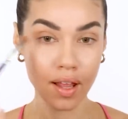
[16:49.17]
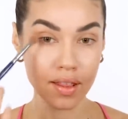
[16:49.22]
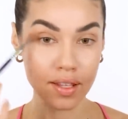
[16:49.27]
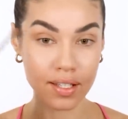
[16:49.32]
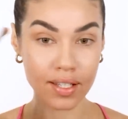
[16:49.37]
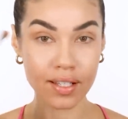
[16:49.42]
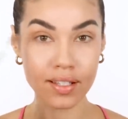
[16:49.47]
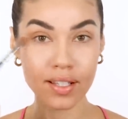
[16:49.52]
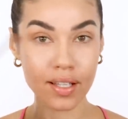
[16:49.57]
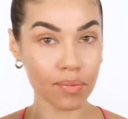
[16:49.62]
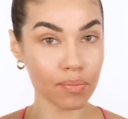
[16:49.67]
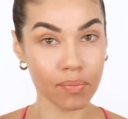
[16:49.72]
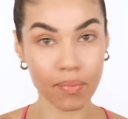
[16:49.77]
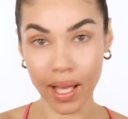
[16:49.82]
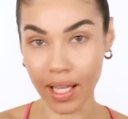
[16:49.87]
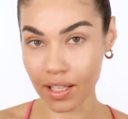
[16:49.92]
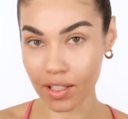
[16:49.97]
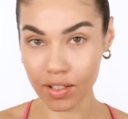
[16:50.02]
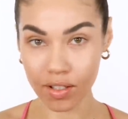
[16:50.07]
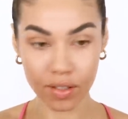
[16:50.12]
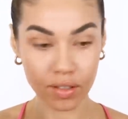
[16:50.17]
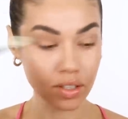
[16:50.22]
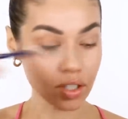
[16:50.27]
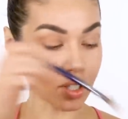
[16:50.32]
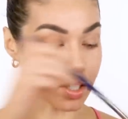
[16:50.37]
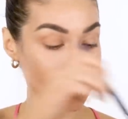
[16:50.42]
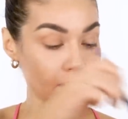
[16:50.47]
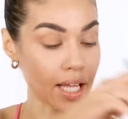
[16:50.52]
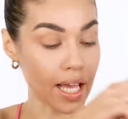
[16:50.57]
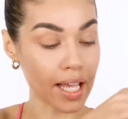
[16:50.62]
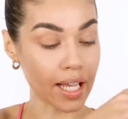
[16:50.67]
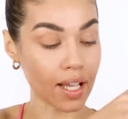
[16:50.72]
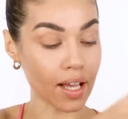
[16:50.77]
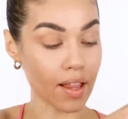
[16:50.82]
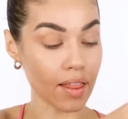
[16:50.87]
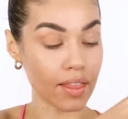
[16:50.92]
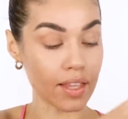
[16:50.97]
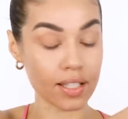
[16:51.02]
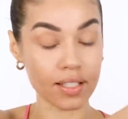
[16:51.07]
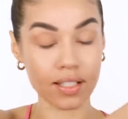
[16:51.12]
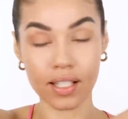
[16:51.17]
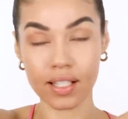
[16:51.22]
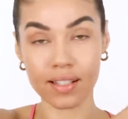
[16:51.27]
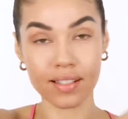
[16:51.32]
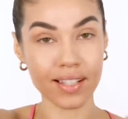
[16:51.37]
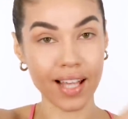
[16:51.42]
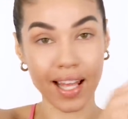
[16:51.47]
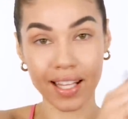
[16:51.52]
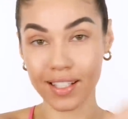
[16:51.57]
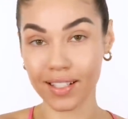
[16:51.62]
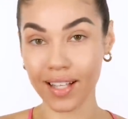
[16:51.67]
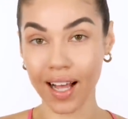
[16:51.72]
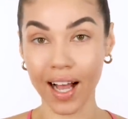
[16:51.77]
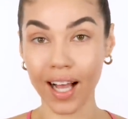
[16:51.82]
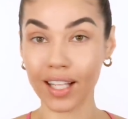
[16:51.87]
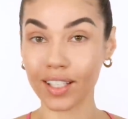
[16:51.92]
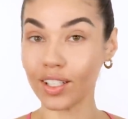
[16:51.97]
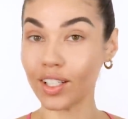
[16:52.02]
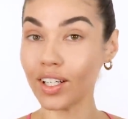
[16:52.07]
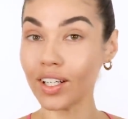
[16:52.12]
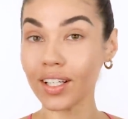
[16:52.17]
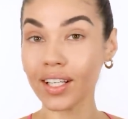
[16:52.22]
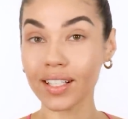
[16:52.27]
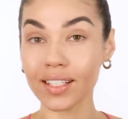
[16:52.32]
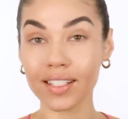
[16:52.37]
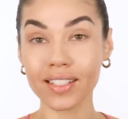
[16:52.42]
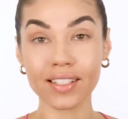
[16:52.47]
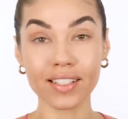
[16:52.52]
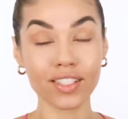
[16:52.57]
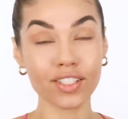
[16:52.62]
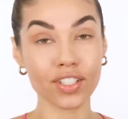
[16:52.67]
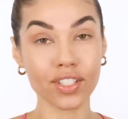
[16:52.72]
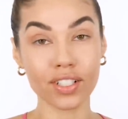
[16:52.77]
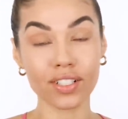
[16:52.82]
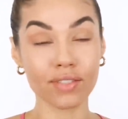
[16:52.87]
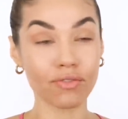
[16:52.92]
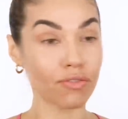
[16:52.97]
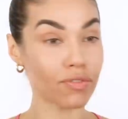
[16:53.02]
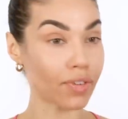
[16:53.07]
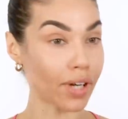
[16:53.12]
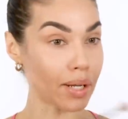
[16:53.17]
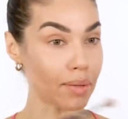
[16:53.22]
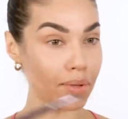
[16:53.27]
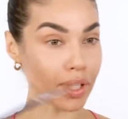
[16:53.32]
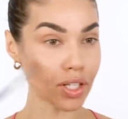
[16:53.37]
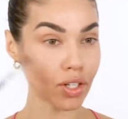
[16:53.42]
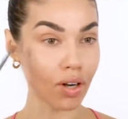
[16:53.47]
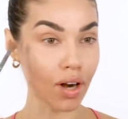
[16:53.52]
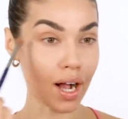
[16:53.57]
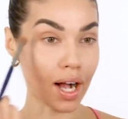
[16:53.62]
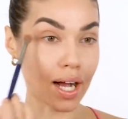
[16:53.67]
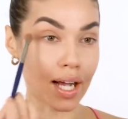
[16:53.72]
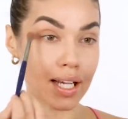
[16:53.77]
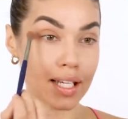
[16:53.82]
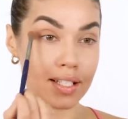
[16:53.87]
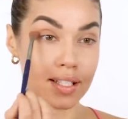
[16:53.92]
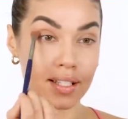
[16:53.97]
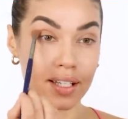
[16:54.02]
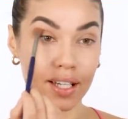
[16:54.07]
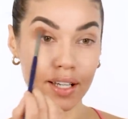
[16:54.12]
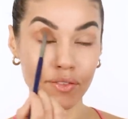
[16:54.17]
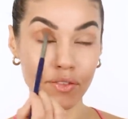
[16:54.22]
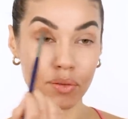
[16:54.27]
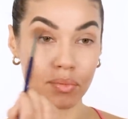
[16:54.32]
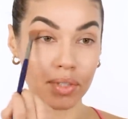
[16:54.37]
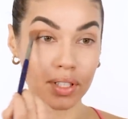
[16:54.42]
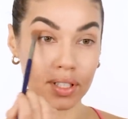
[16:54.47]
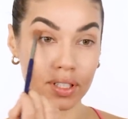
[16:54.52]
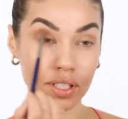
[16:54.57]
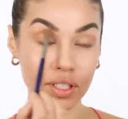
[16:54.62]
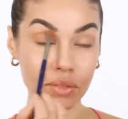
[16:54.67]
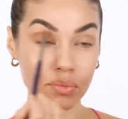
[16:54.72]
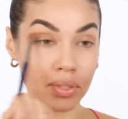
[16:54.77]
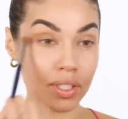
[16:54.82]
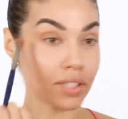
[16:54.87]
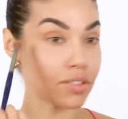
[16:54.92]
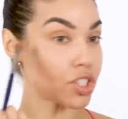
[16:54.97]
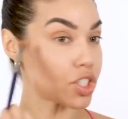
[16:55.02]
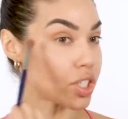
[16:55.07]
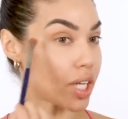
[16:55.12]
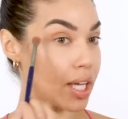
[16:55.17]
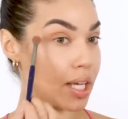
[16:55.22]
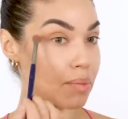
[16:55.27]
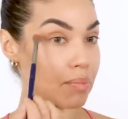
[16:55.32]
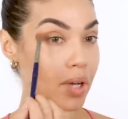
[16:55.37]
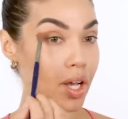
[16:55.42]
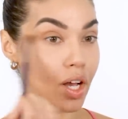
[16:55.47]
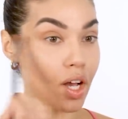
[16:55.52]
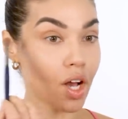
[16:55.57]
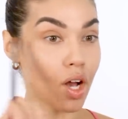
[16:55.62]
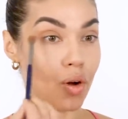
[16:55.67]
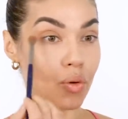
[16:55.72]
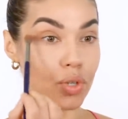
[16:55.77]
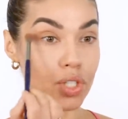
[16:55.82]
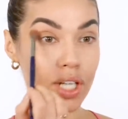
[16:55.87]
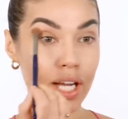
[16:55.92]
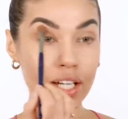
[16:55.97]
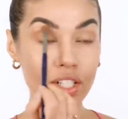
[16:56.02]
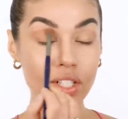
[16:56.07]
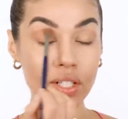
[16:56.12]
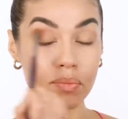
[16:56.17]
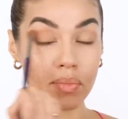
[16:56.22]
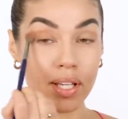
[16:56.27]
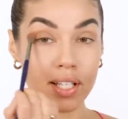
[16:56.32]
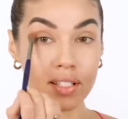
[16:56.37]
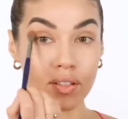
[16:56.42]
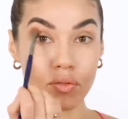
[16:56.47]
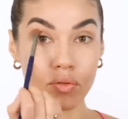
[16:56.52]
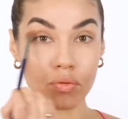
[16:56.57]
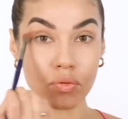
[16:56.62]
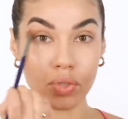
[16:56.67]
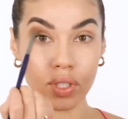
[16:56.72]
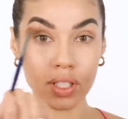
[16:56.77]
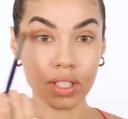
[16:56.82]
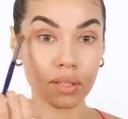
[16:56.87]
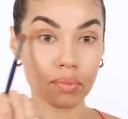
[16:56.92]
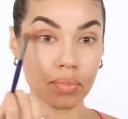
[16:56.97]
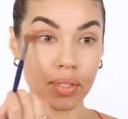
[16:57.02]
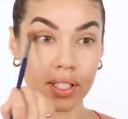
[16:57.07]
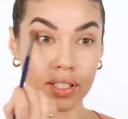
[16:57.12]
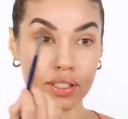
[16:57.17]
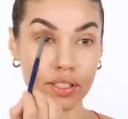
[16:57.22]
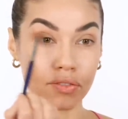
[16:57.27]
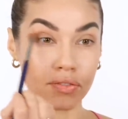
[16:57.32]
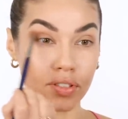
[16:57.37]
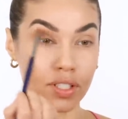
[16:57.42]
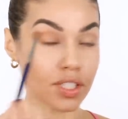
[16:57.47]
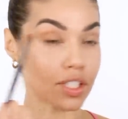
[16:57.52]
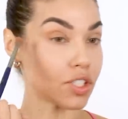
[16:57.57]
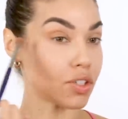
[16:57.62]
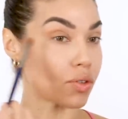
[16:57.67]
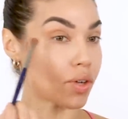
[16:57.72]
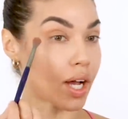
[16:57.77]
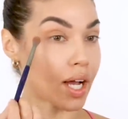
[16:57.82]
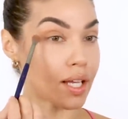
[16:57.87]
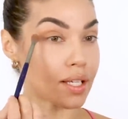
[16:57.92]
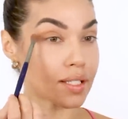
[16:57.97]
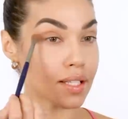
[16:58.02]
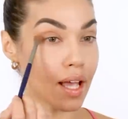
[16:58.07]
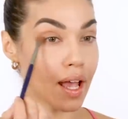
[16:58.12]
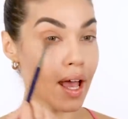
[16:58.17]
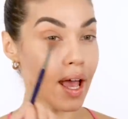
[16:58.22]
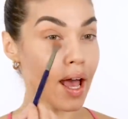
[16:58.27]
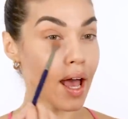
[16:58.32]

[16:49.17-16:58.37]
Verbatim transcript: This isn't meant to look like this intense eye look. This is just framing your eyes to give them a little bit of shape, which actually makes a really big difference, you guys.